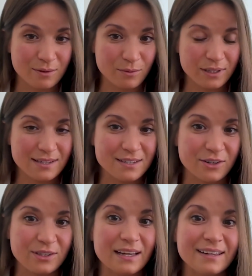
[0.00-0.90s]
uh, what they
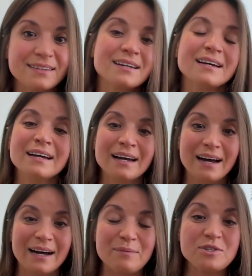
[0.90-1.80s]
started at.
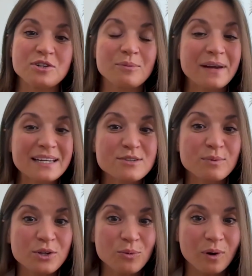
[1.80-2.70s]
Um, so depends
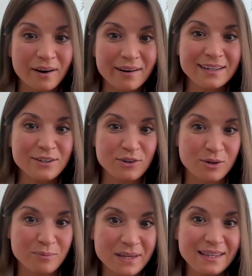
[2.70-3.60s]
where you are in your
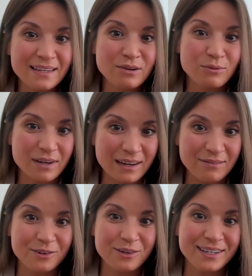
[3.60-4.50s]
competing
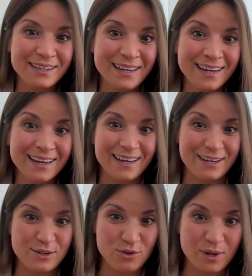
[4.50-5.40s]
recovery
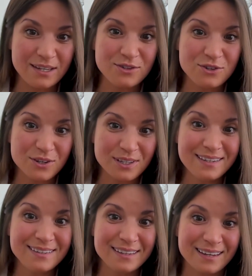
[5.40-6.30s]
uh, training
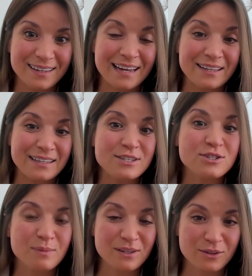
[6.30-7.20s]
journey. Uh, that needs
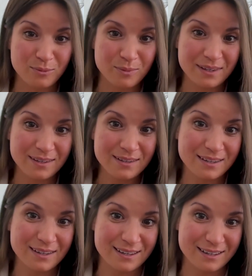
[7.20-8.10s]
to be interpreted
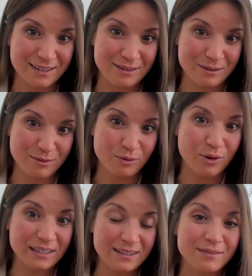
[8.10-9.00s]
uh,
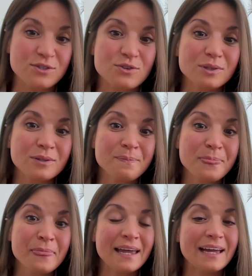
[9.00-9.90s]
for an individual.
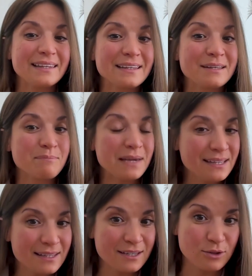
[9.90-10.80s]
And then the
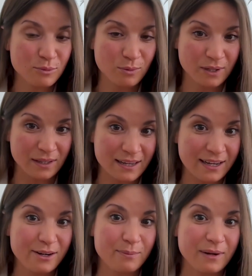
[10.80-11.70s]
main thing you would want to
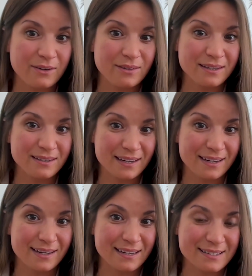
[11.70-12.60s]
care about
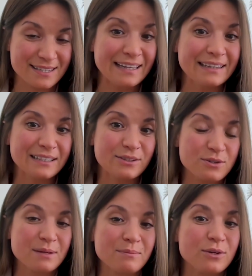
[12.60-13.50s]
uh, as an athlete or
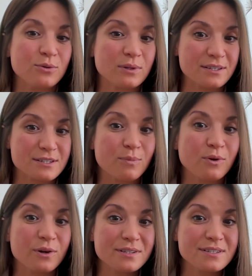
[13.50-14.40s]
somebody who does
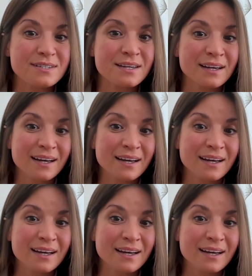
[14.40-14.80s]
sports